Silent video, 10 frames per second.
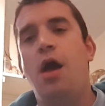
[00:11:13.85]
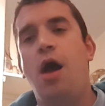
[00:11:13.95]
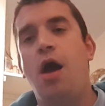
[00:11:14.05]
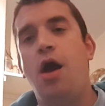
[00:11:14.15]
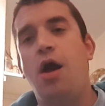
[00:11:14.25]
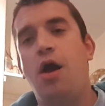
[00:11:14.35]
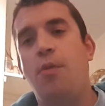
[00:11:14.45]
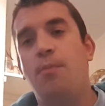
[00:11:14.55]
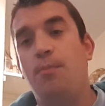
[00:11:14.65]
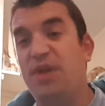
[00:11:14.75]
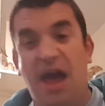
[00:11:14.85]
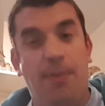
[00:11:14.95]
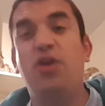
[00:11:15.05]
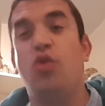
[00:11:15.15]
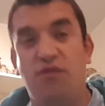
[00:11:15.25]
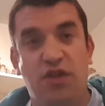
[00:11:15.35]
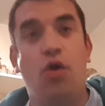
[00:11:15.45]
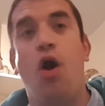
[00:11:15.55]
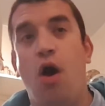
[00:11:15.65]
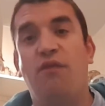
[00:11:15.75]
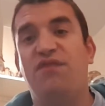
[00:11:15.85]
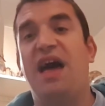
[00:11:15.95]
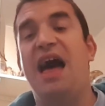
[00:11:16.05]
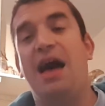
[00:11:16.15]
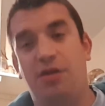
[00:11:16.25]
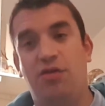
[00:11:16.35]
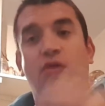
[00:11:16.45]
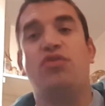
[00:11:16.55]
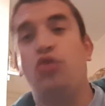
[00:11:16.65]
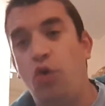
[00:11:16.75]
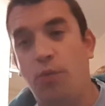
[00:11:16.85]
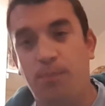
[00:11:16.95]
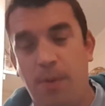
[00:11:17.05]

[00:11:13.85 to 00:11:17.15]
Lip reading: But yeah, I'll probably do a video of that and also do a